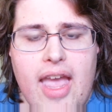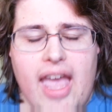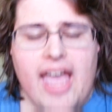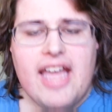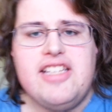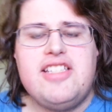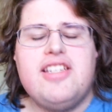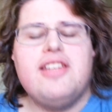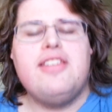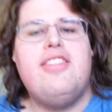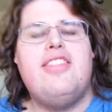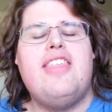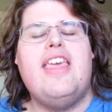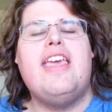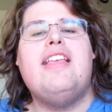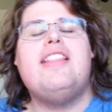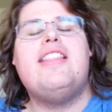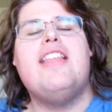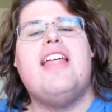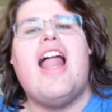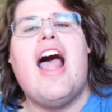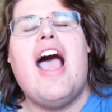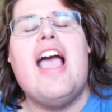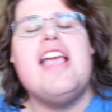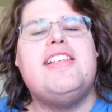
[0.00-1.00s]
And to think
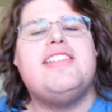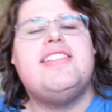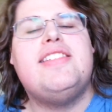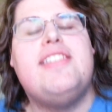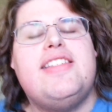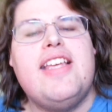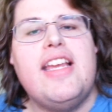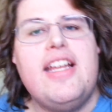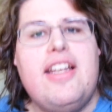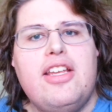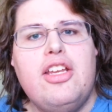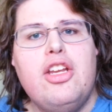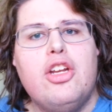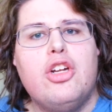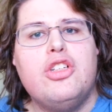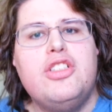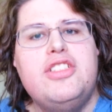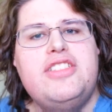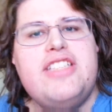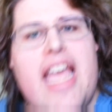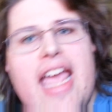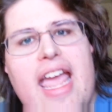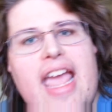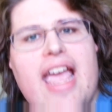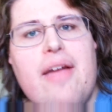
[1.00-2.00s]
that I sit here
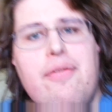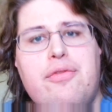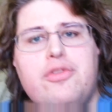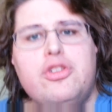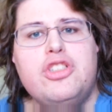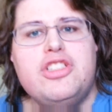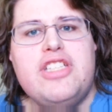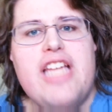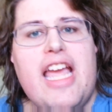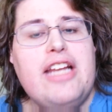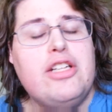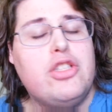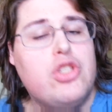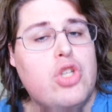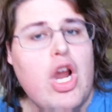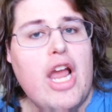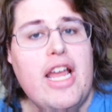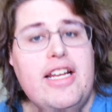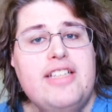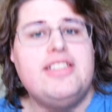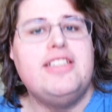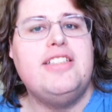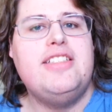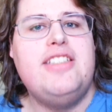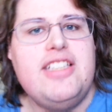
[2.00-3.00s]
day after day
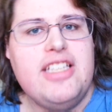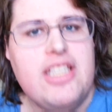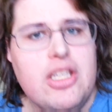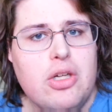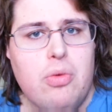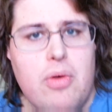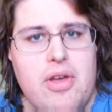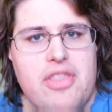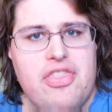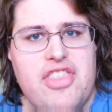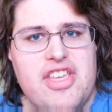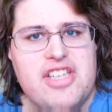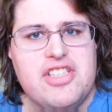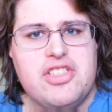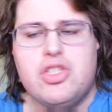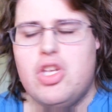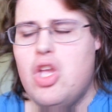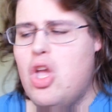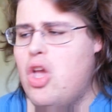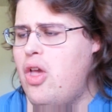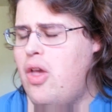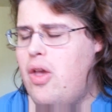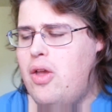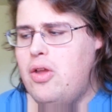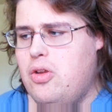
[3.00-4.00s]
trying to deal with
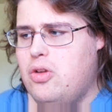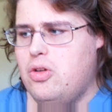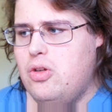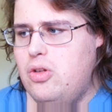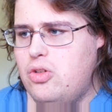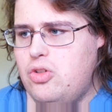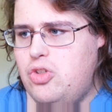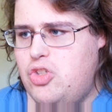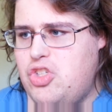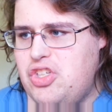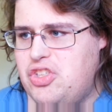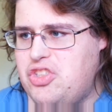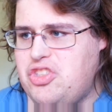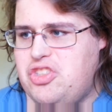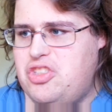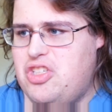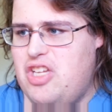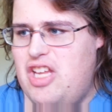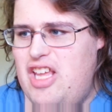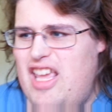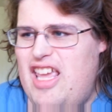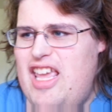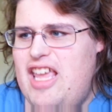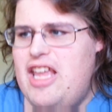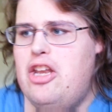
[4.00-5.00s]
this just
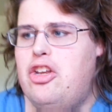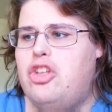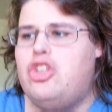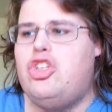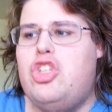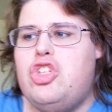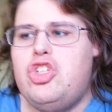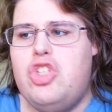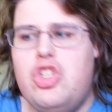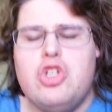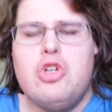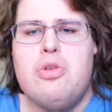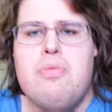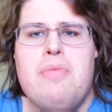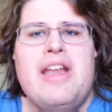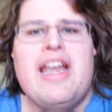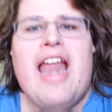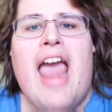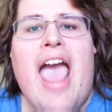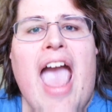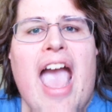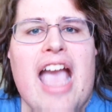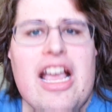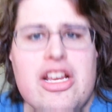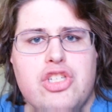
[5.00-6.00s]
inhuman
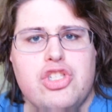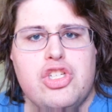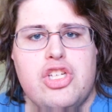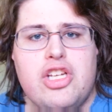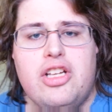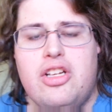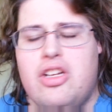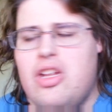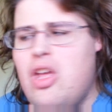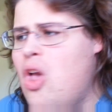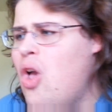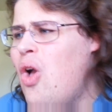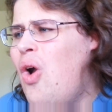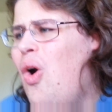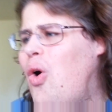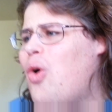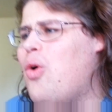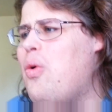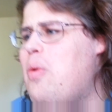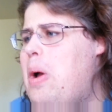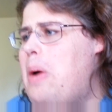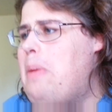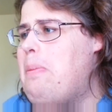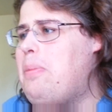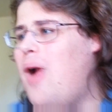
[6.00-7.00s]
action,
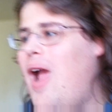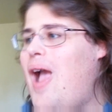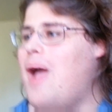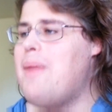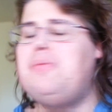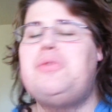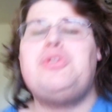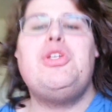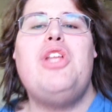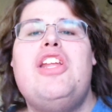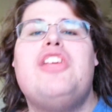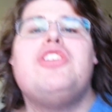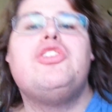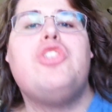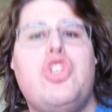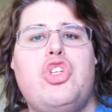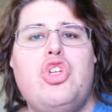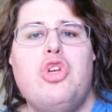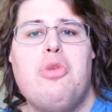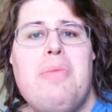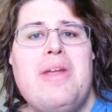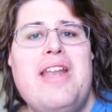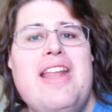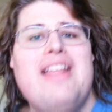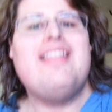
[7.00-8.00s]
or perhaps it is
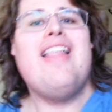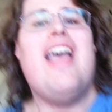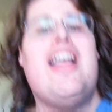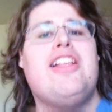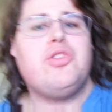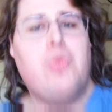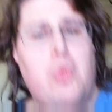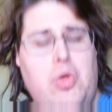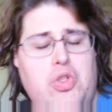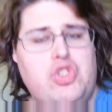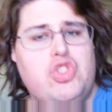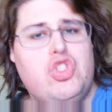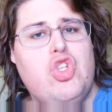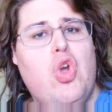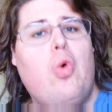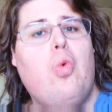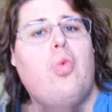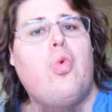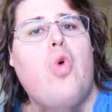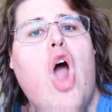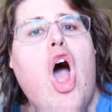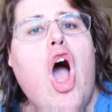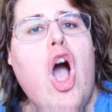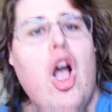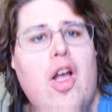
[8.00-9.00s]
human, and that's what's so
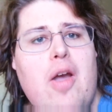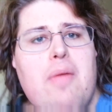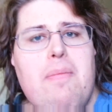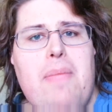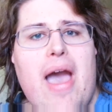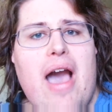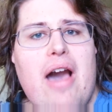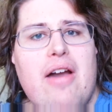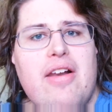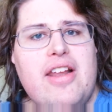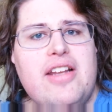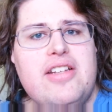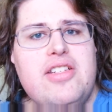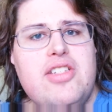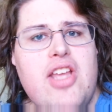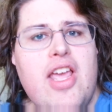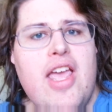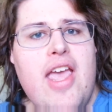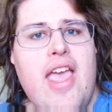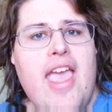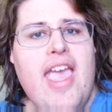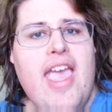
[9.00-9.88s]
wrong about it.